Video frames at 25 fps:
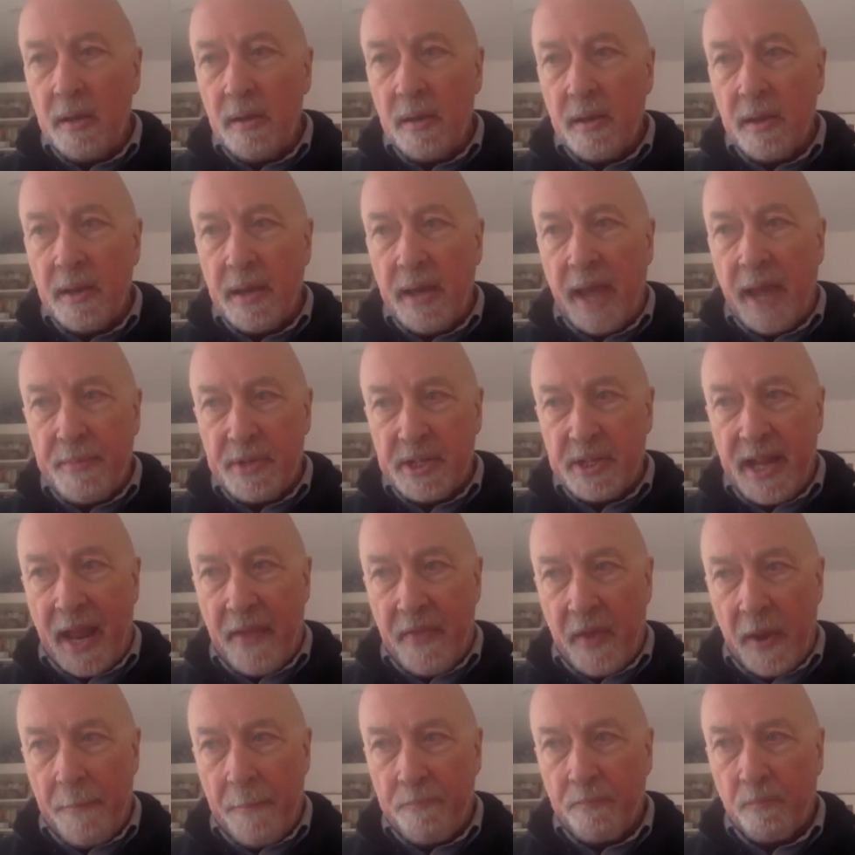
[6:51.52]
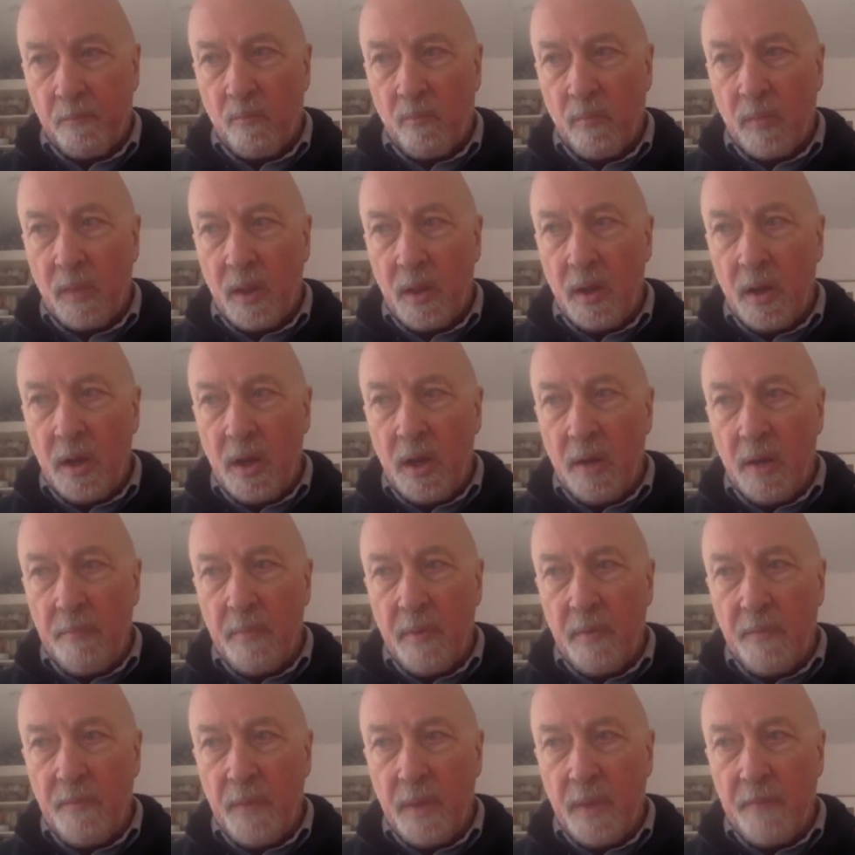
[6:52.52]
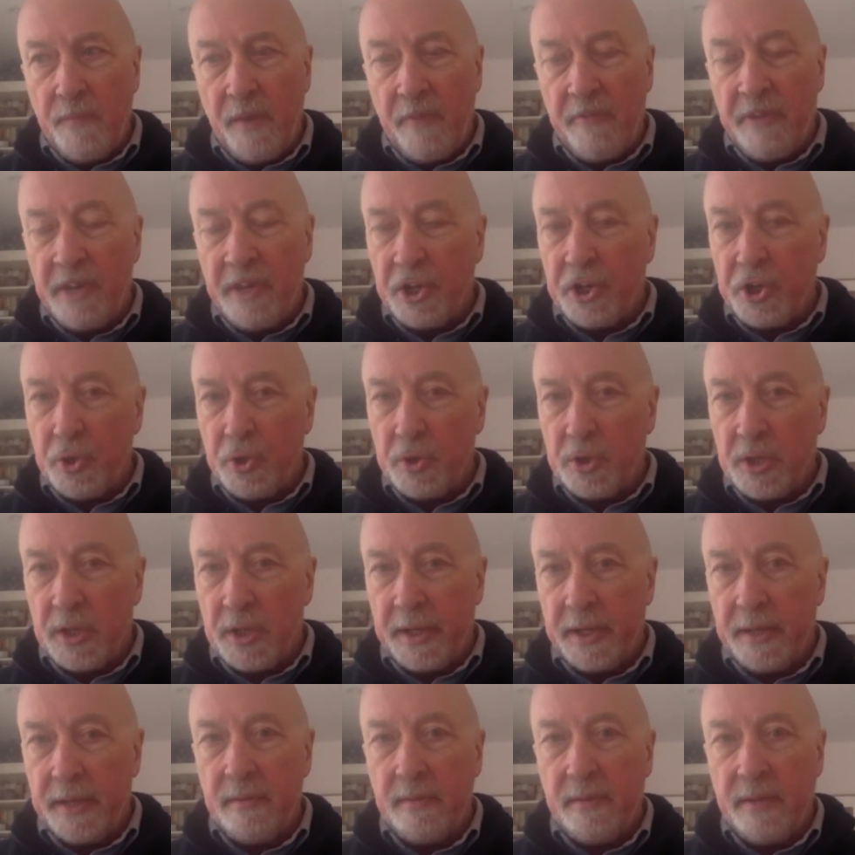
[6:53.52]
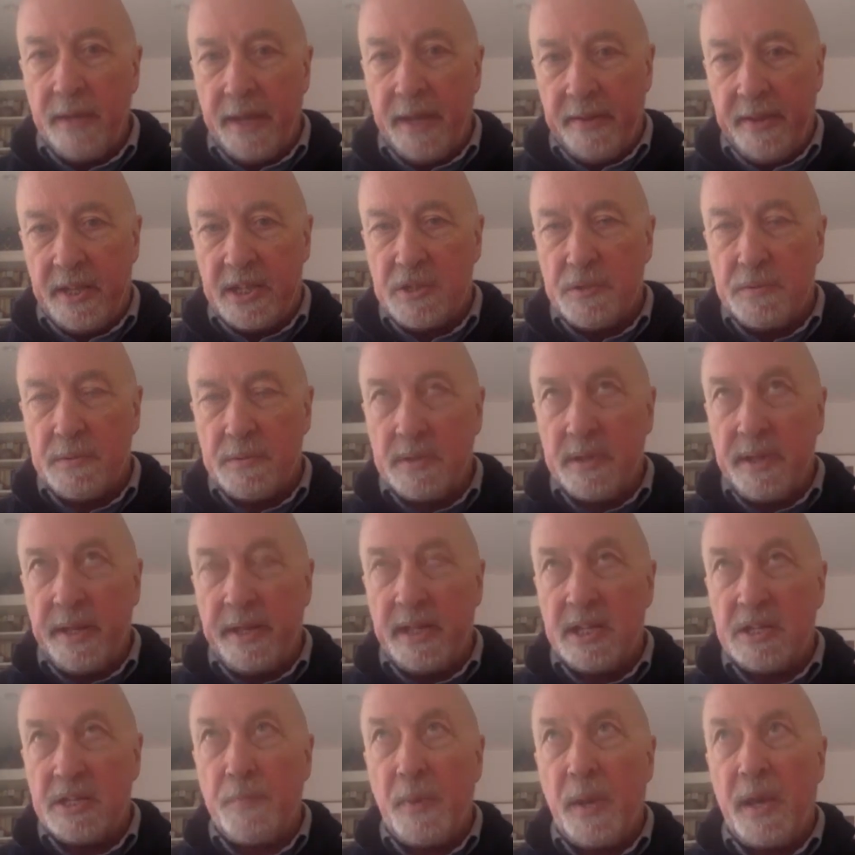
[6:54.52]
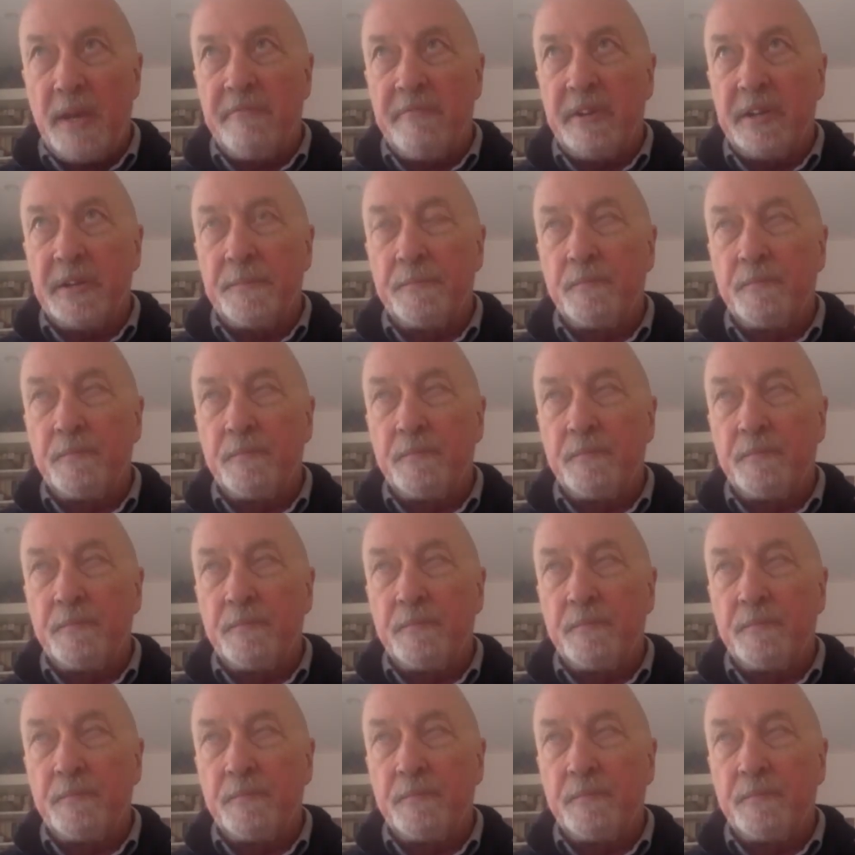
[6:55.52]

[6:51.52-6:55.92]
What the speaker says: came together very acutely in this period.